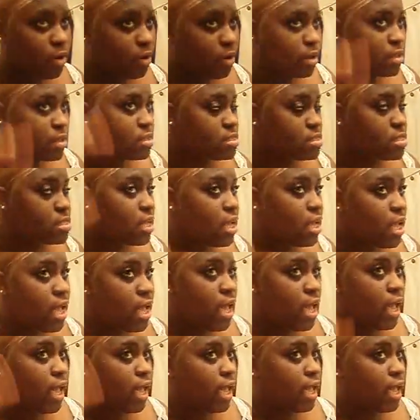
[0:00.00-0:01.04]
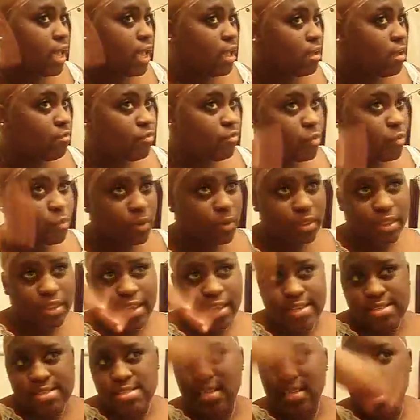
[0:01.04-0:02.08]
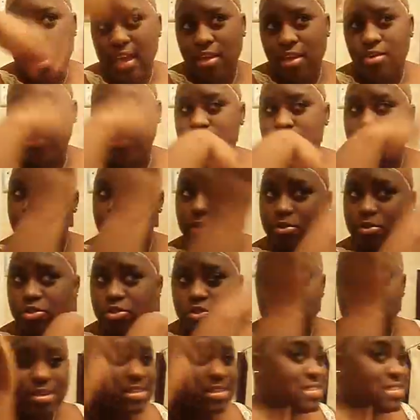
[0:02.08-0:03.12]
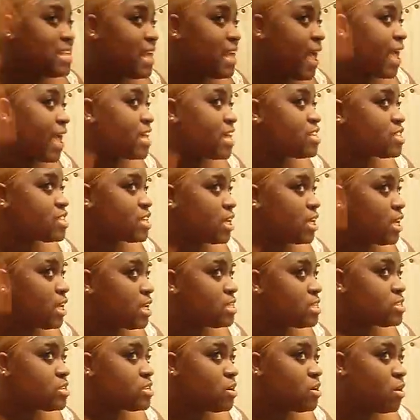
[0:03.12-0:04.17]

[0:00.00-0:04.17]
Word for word: areas and from what they say you're supposed to attach it